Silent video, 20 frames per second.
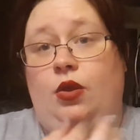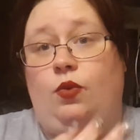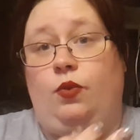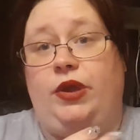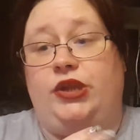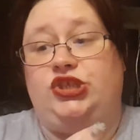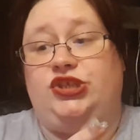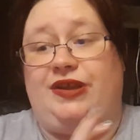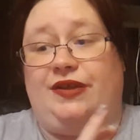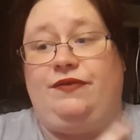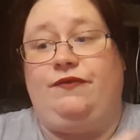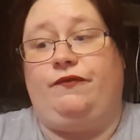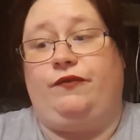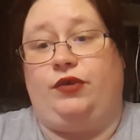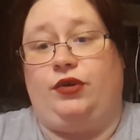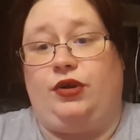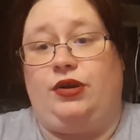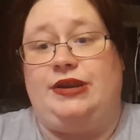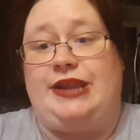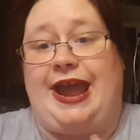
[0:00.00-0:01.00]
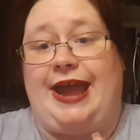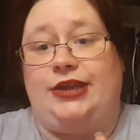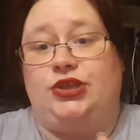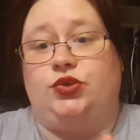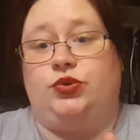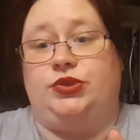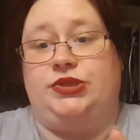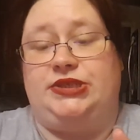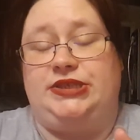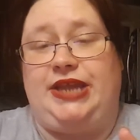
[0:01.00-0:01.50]
which for
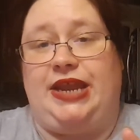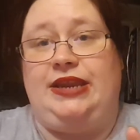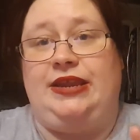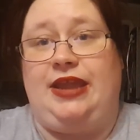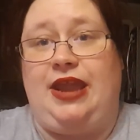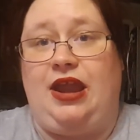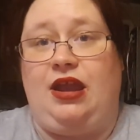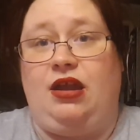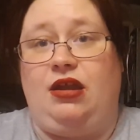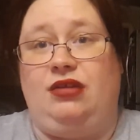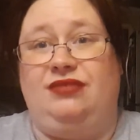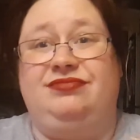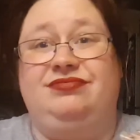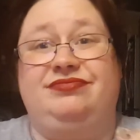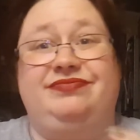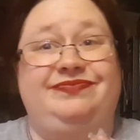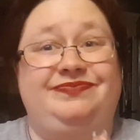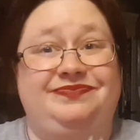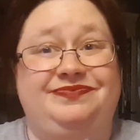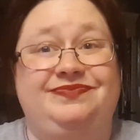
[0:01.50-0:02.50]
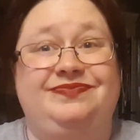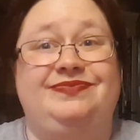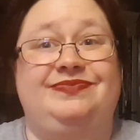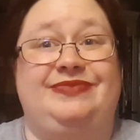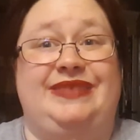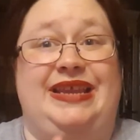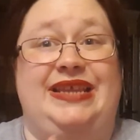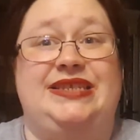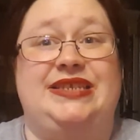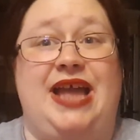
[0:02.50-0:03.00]
natural skincare,
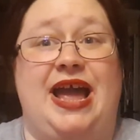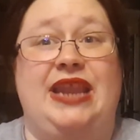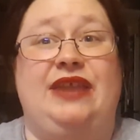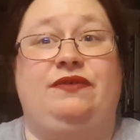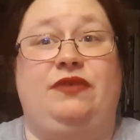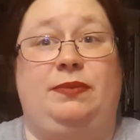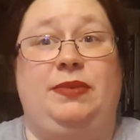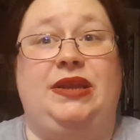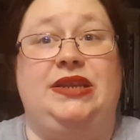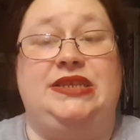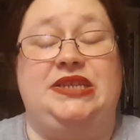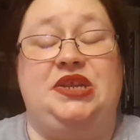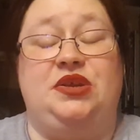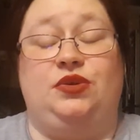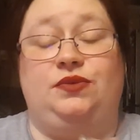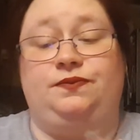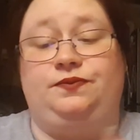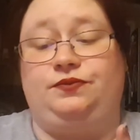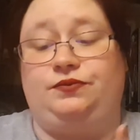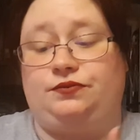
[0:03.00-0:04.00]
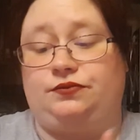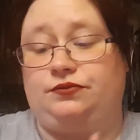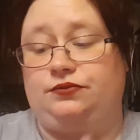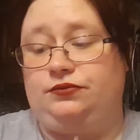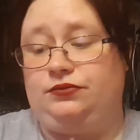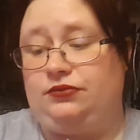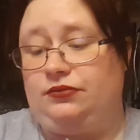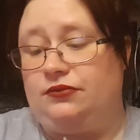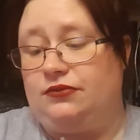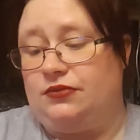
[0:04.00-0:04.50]
it's kind of a big deal.
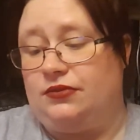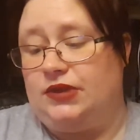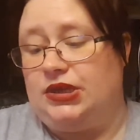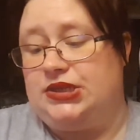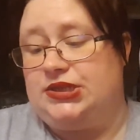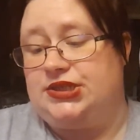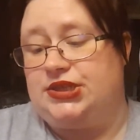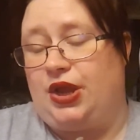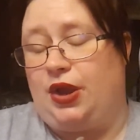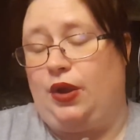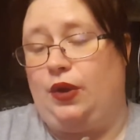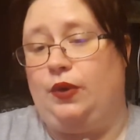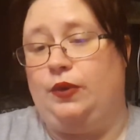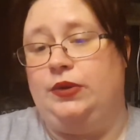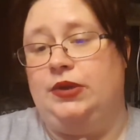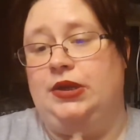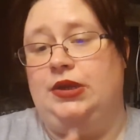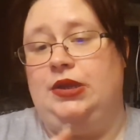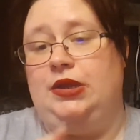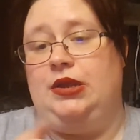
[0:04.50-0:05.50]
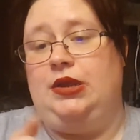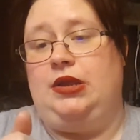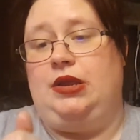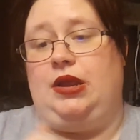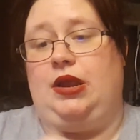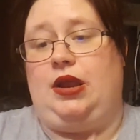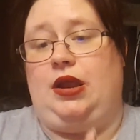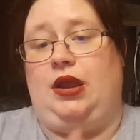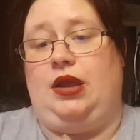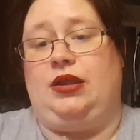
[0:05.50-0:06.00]
So,
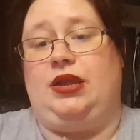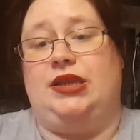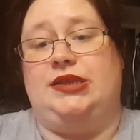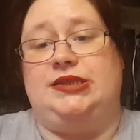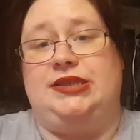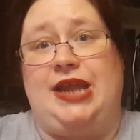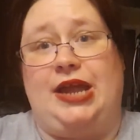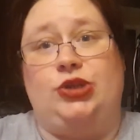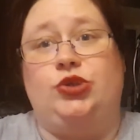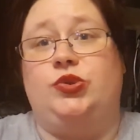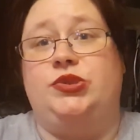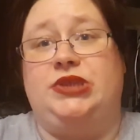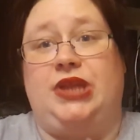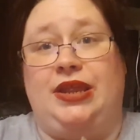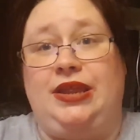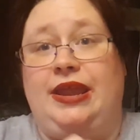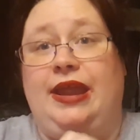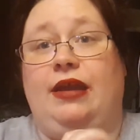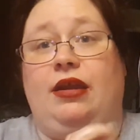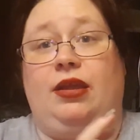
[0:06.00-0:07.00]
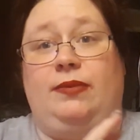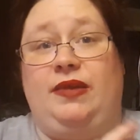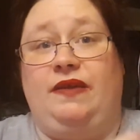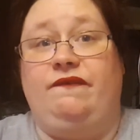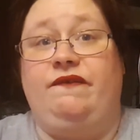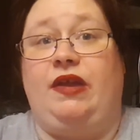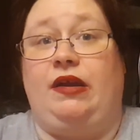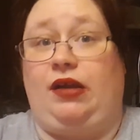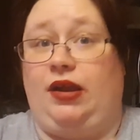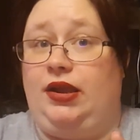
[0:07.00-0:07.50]
because natural skincare can be
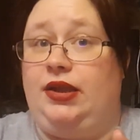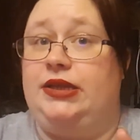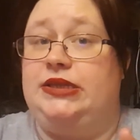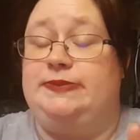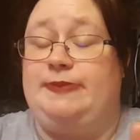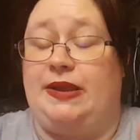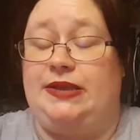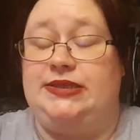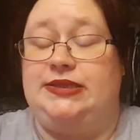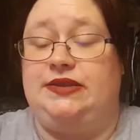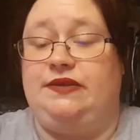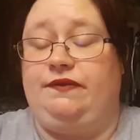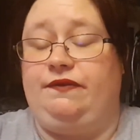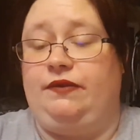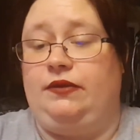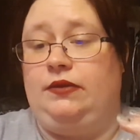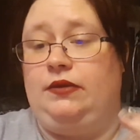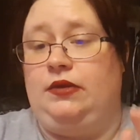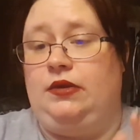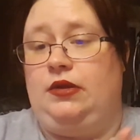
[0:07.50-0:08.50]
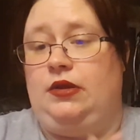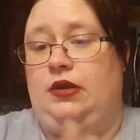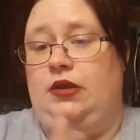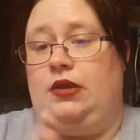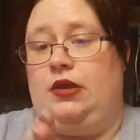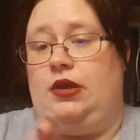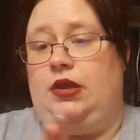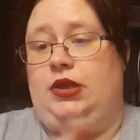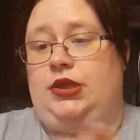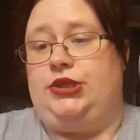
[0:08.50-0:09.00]
very expensive.
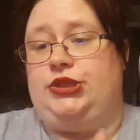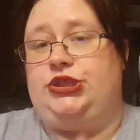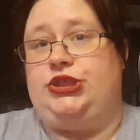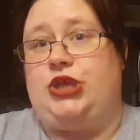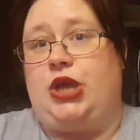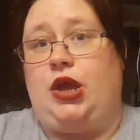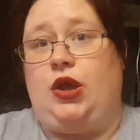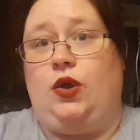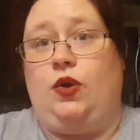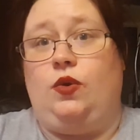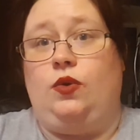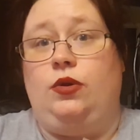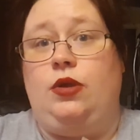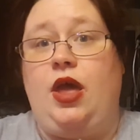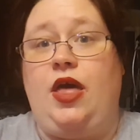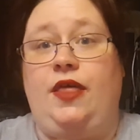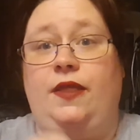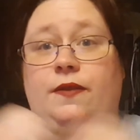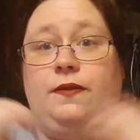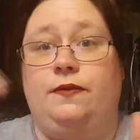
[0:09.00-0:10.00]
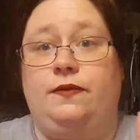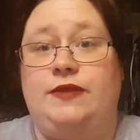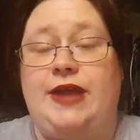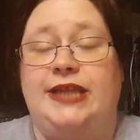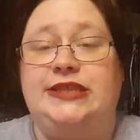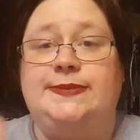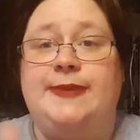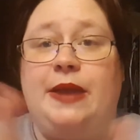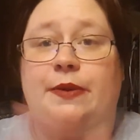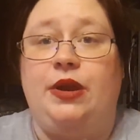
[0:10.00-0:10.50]
So,
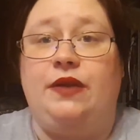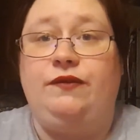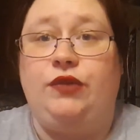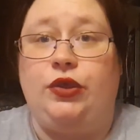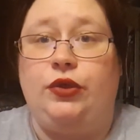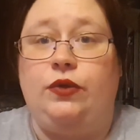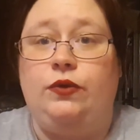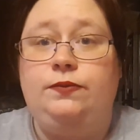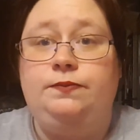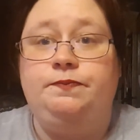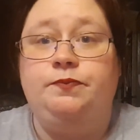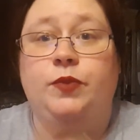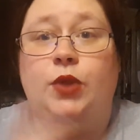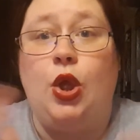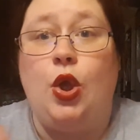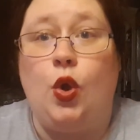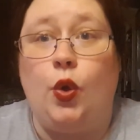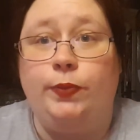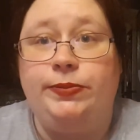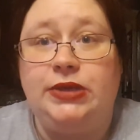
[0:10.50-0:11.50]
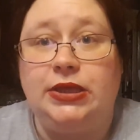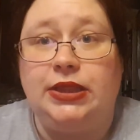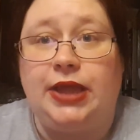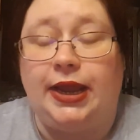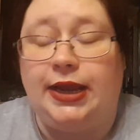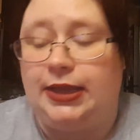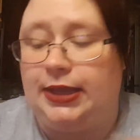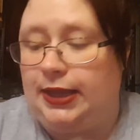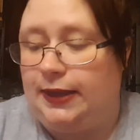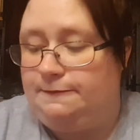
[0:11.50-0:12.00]
that's my review. Hope you
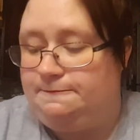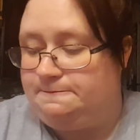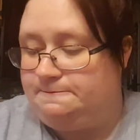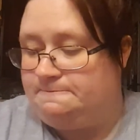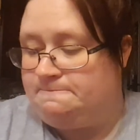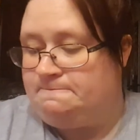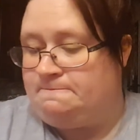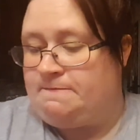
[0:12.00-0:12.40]
like it.